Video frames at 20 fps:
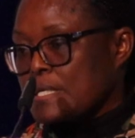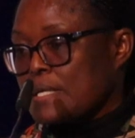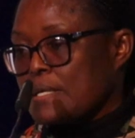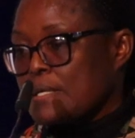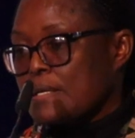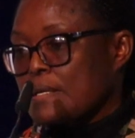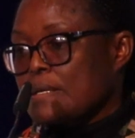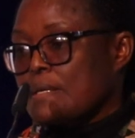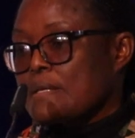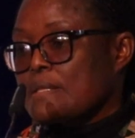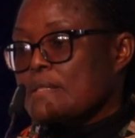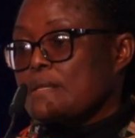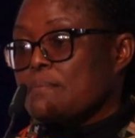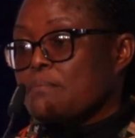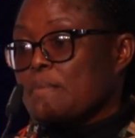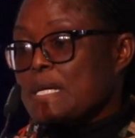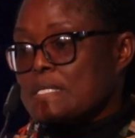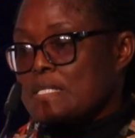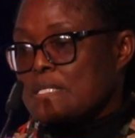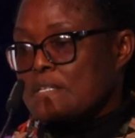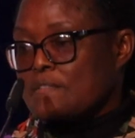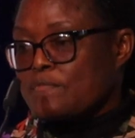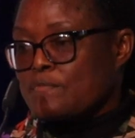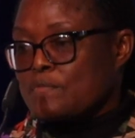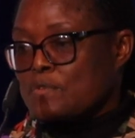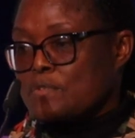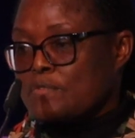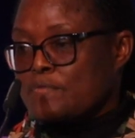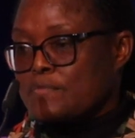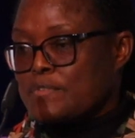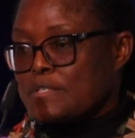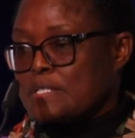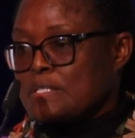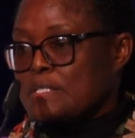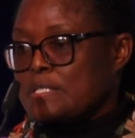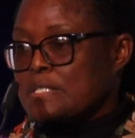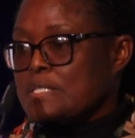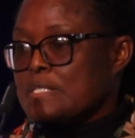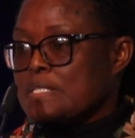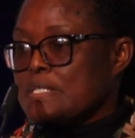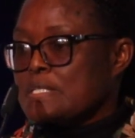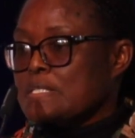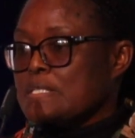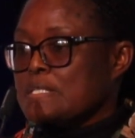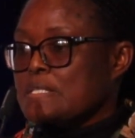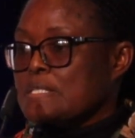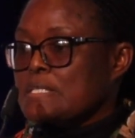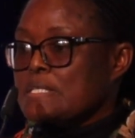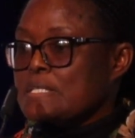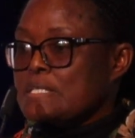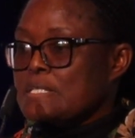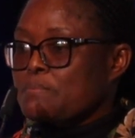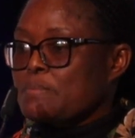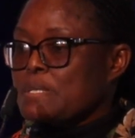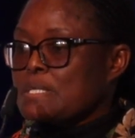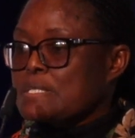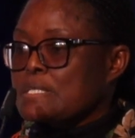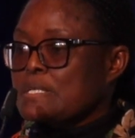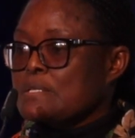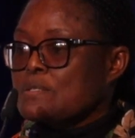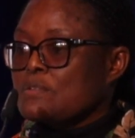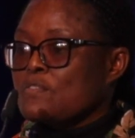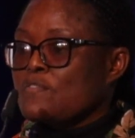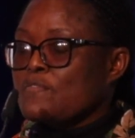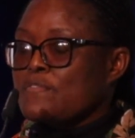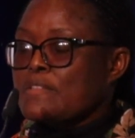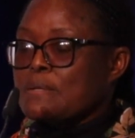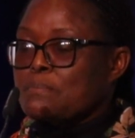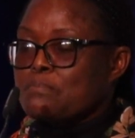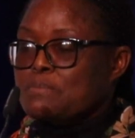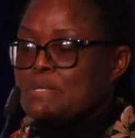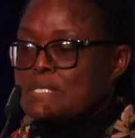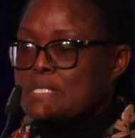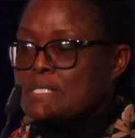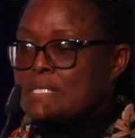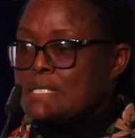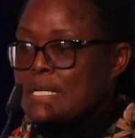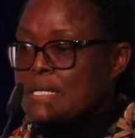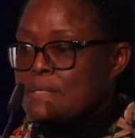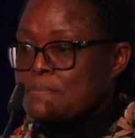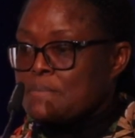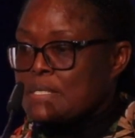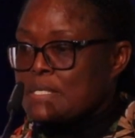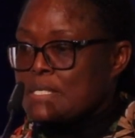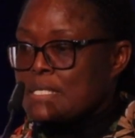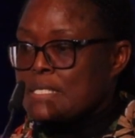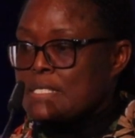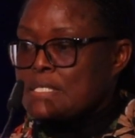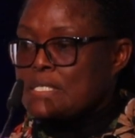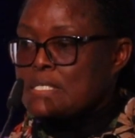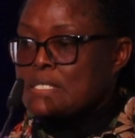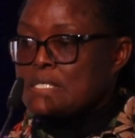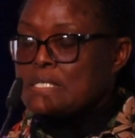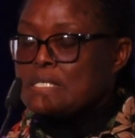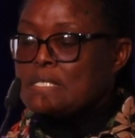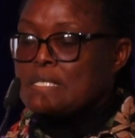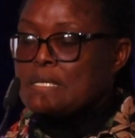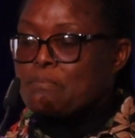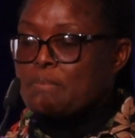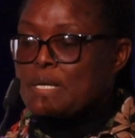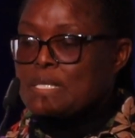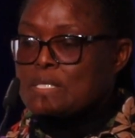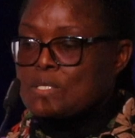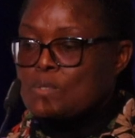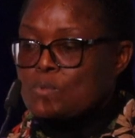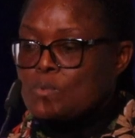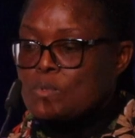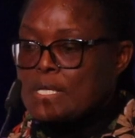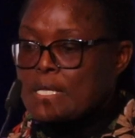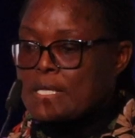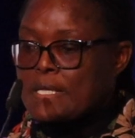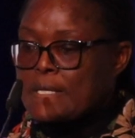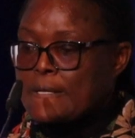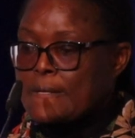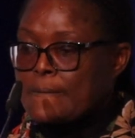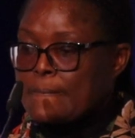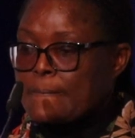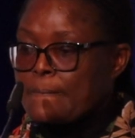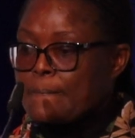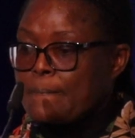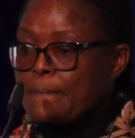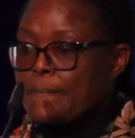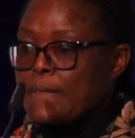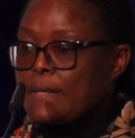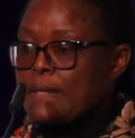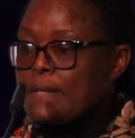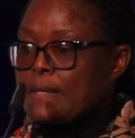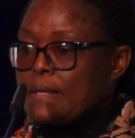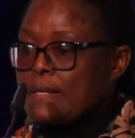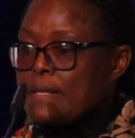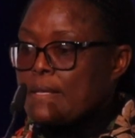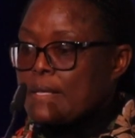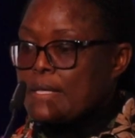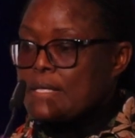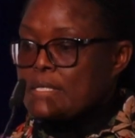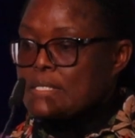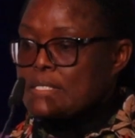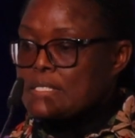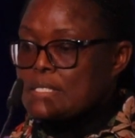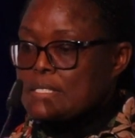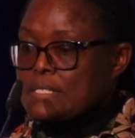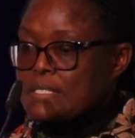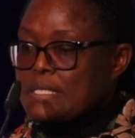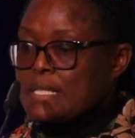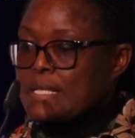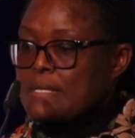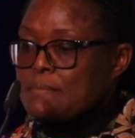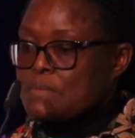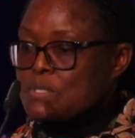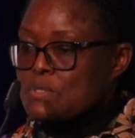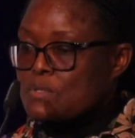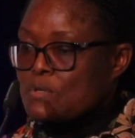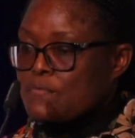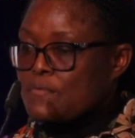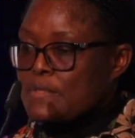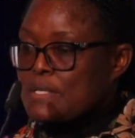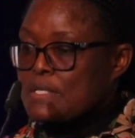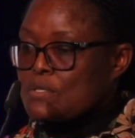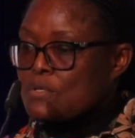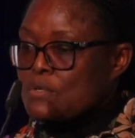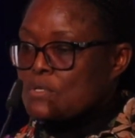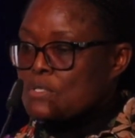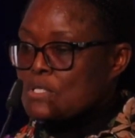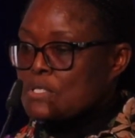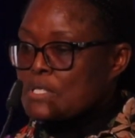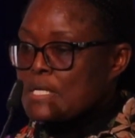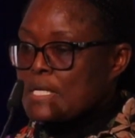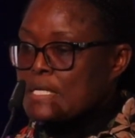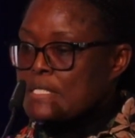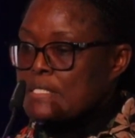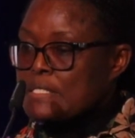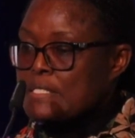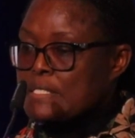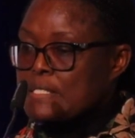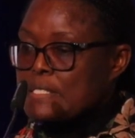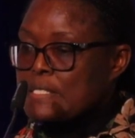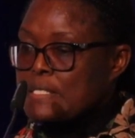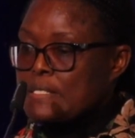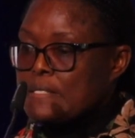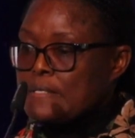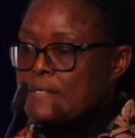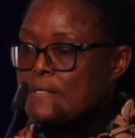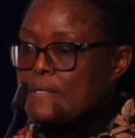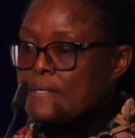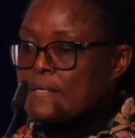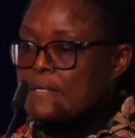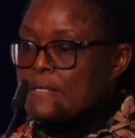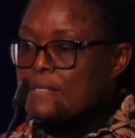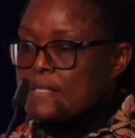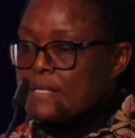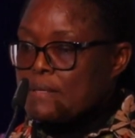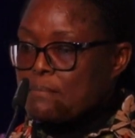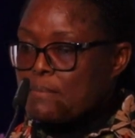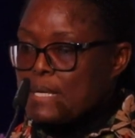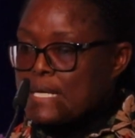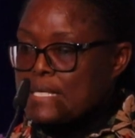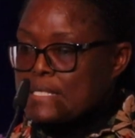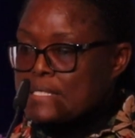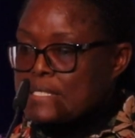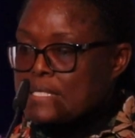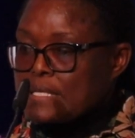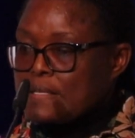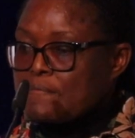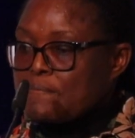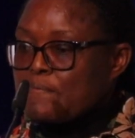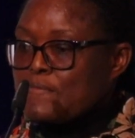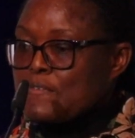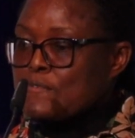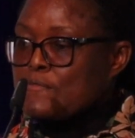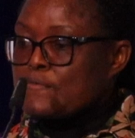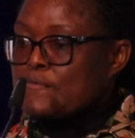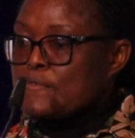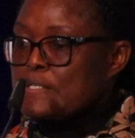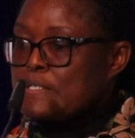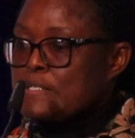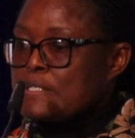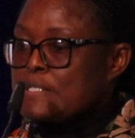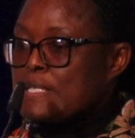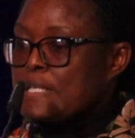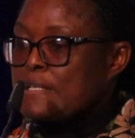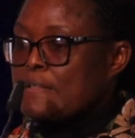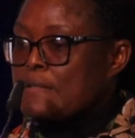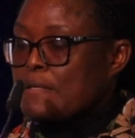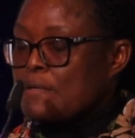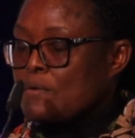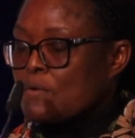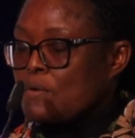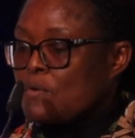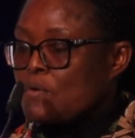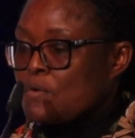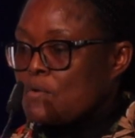year. They must have fulfilled 66% of the prescribed credit in a particular year. And in terms of the doctoral degree, they must have fulfilled that